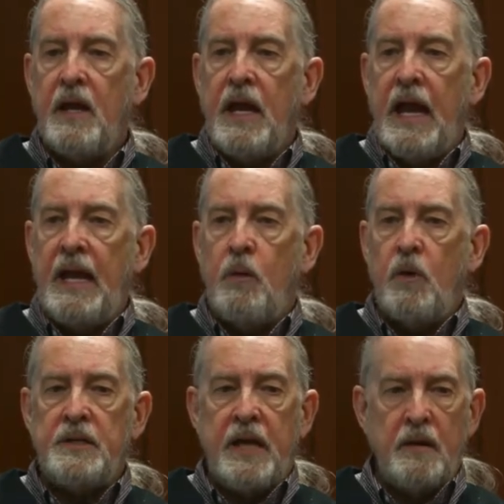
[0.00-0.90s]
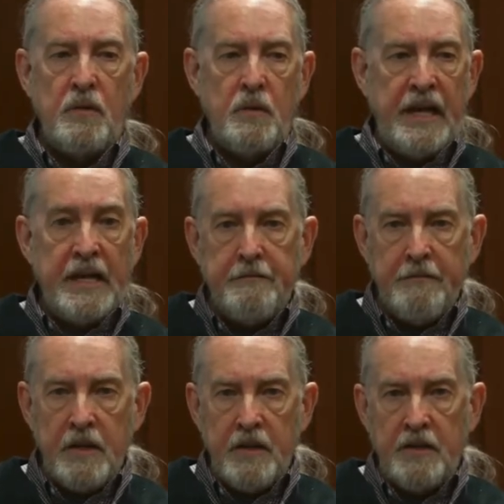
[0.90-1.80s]
Anyone can give
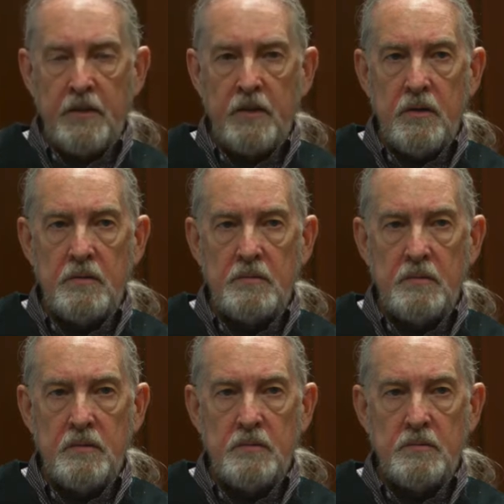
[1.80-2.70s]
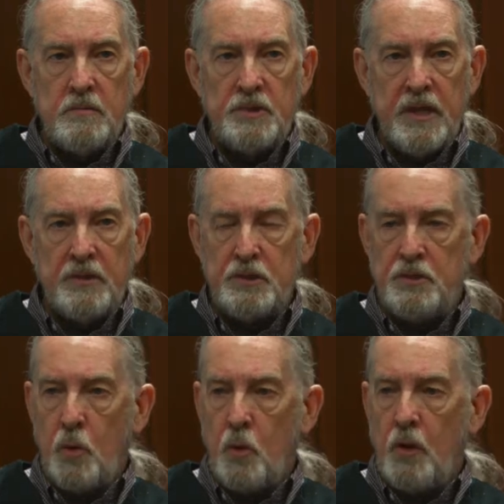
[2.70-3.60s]
another
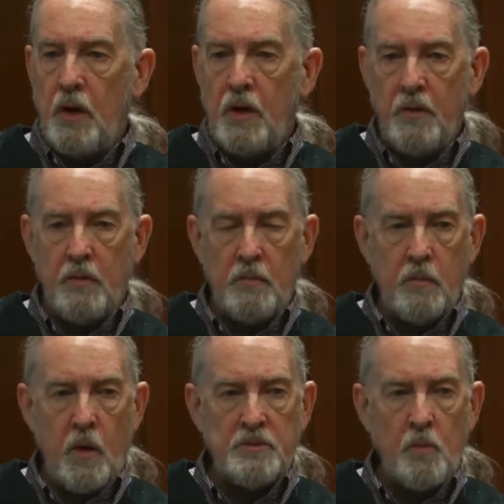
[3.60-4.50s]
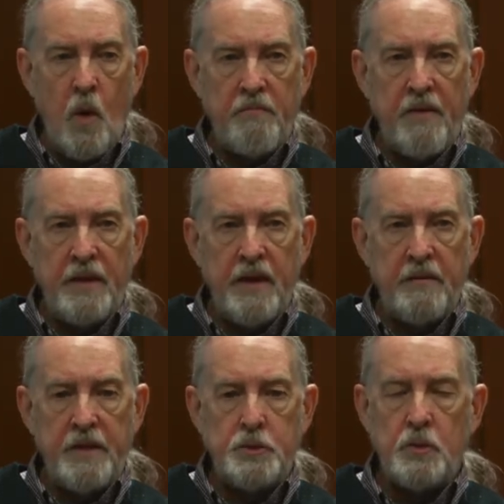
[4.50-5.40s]
citizen or otherwise qualified
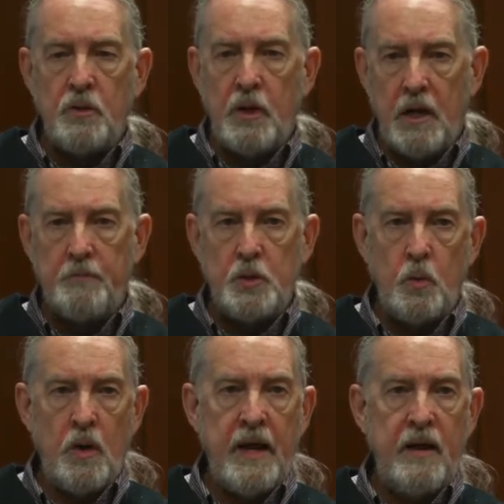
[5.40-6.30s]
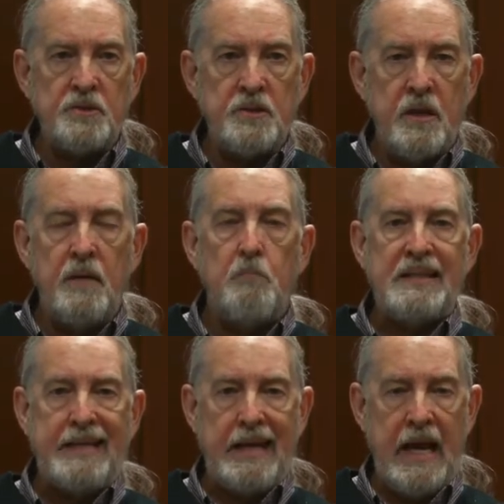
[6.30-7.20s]
individual up to 1 ounce,
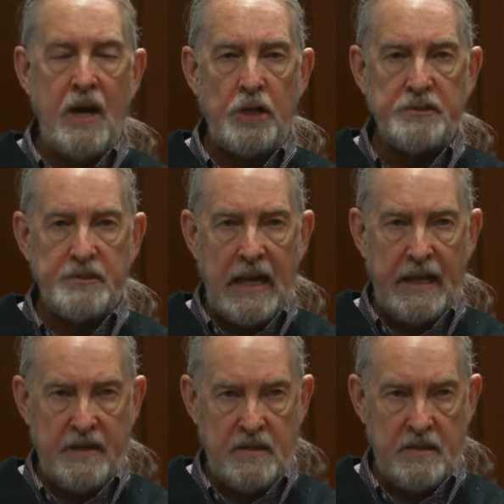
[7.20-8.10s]
but they cannot sell it.